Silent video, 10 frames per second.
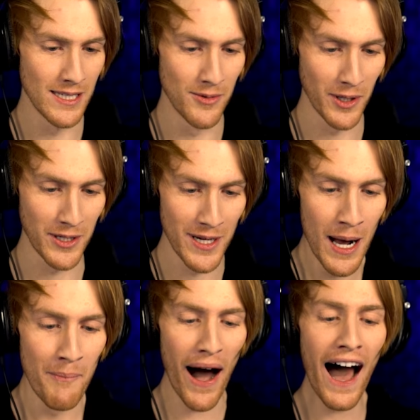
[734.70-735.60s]
In the roller oh,
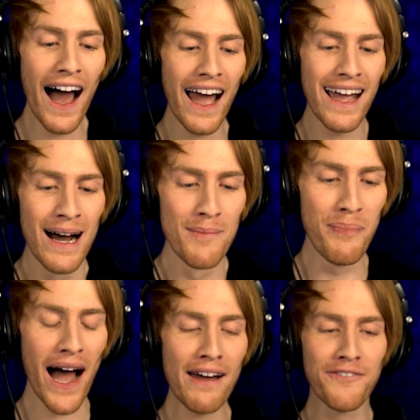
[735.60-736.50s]
coaster. Bye!
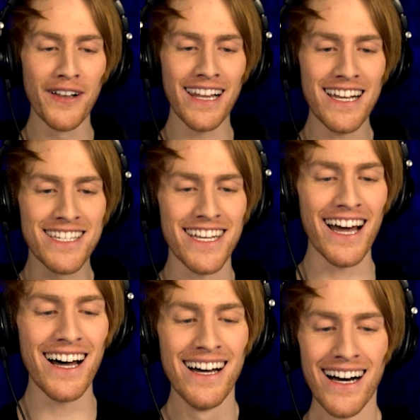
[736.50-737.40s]
Bye,
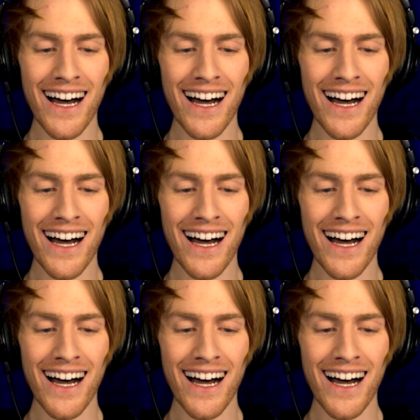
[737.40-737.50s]
Felicia!